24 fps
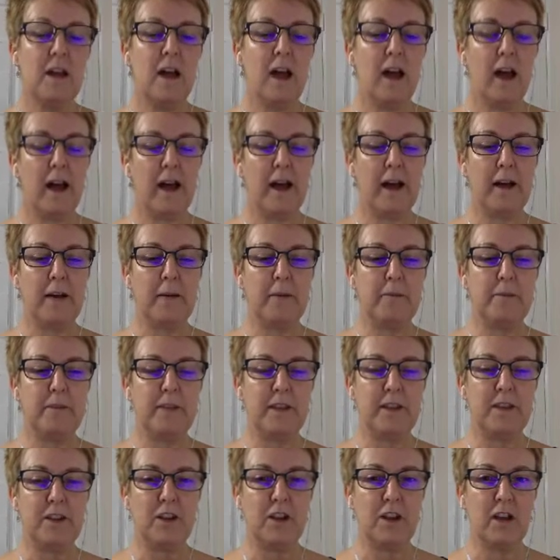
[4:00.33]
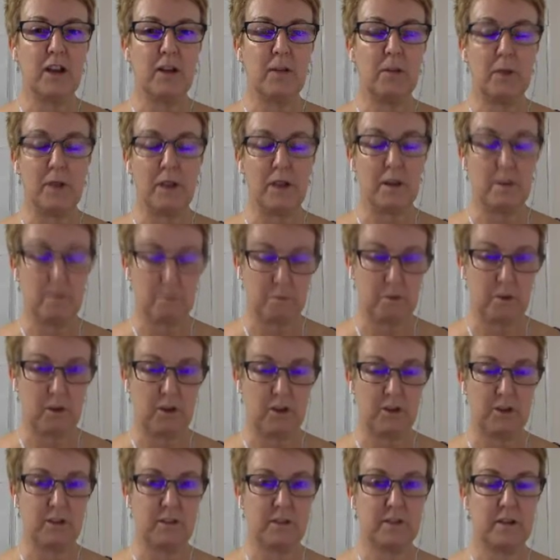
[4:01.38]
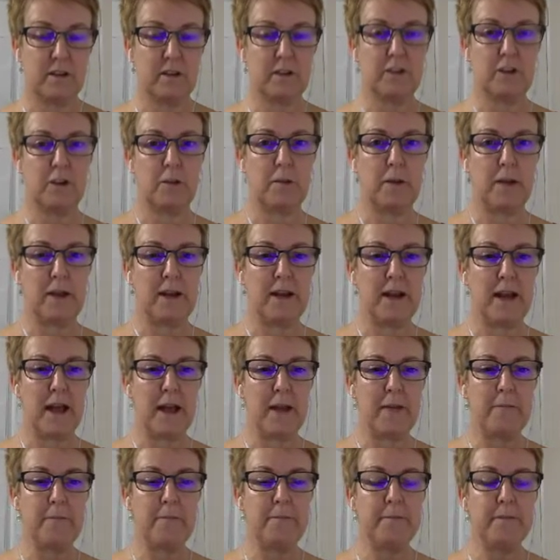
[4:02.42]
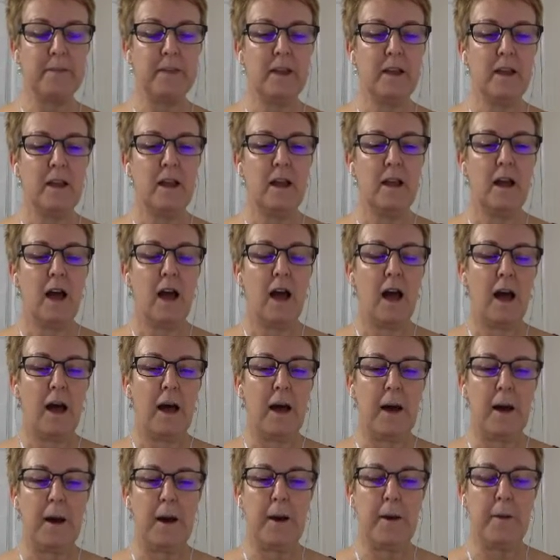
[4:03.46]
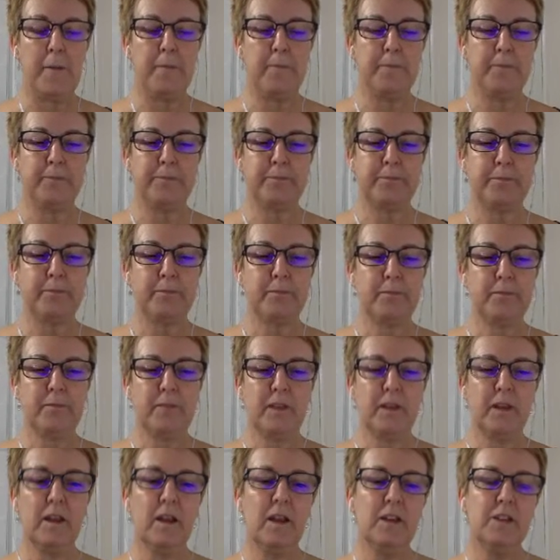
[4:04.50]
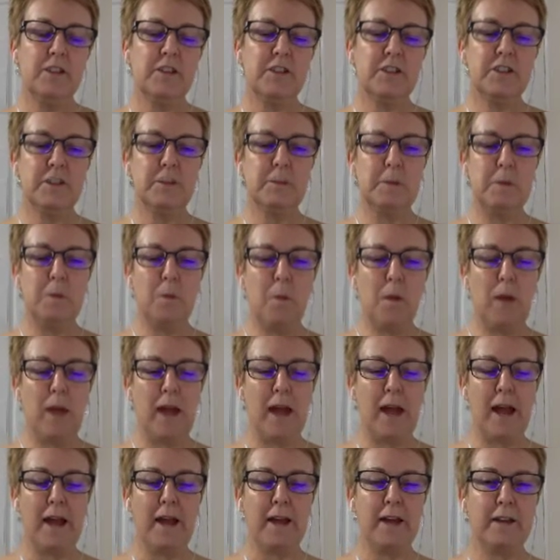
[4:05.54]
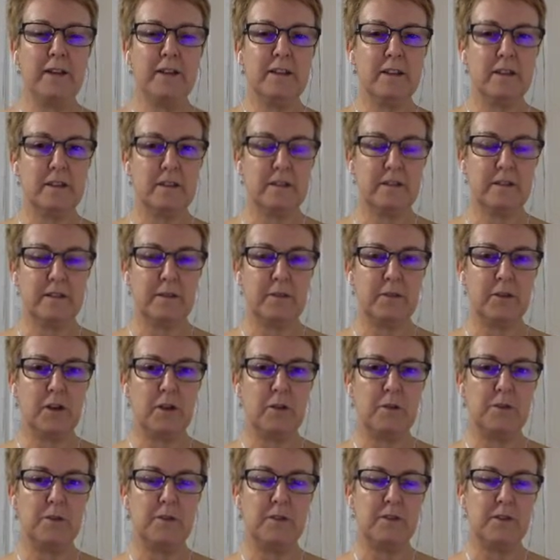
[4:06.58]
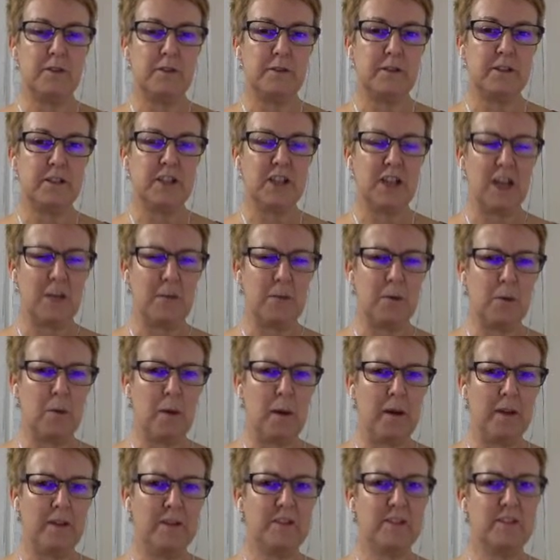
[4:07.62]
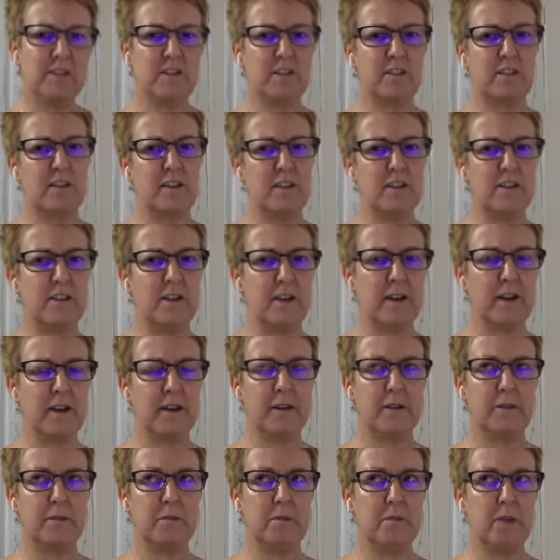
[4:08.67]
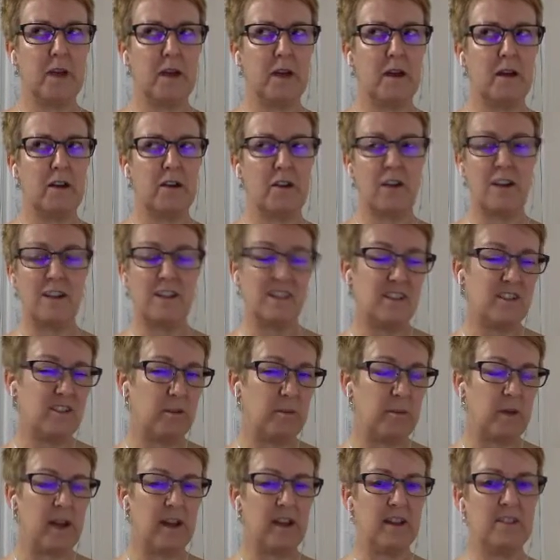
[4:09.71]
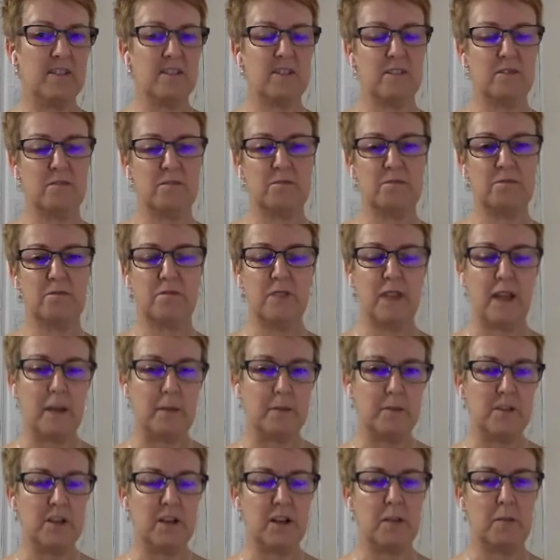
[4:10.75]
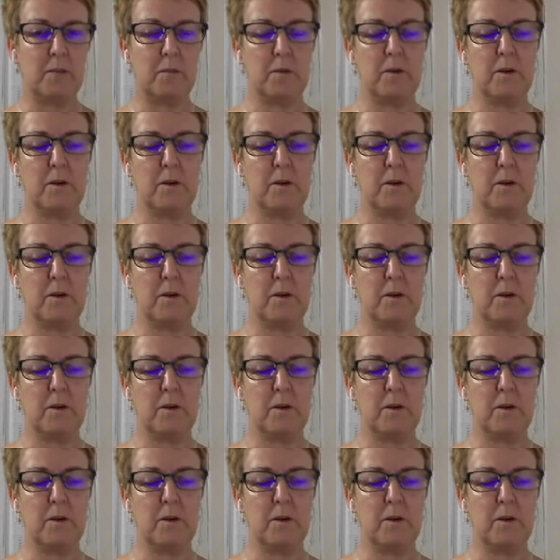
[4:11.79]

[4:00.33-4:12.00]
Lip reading: where you can purchase a domain name. So just beware sometimes of the cheaper ones, so things like Crazy Domains and Namecheap